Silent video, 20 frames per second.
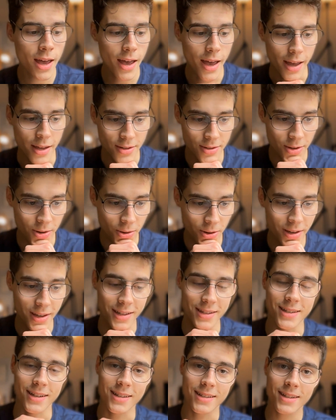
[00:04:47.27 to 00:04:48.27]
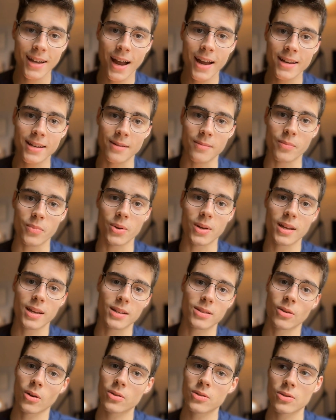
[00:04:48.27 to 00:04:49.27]
And so it's exciting, but
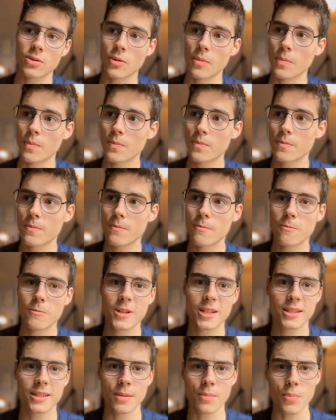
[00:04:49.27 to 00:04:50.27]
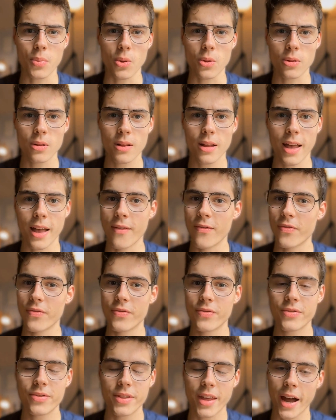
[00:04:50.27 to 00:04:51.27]
it's also simple. And
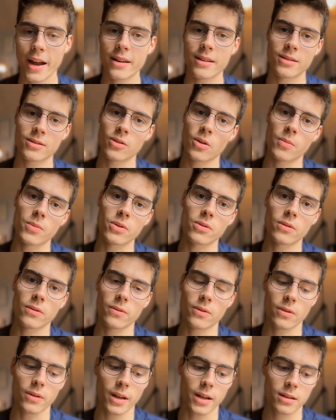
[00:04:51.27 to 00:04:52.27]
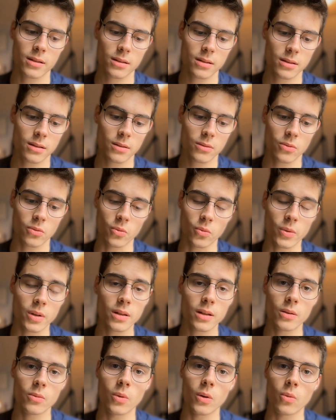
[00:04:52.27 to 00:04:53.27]
that is so beautiful. That's
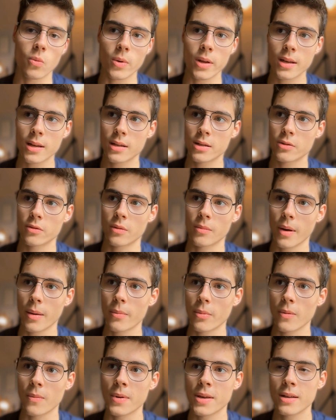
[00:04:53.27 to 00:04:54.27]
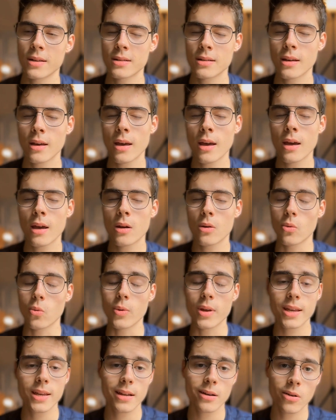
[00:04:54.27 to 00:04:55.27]
really what we need to remember, because
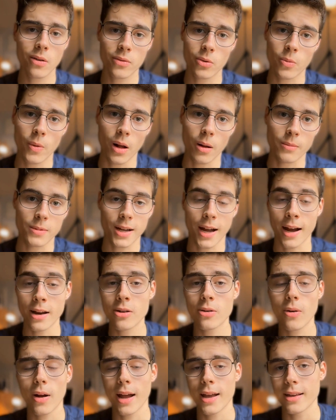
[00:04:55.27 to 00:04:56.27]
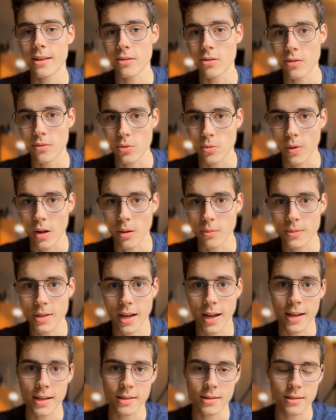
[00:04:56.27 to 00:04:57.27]
we get overwhelmed. I know I get overwhelmed
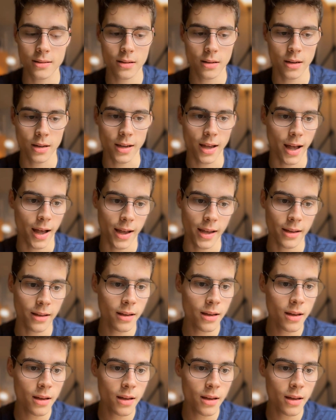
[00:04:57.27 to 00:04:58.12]
as a guy.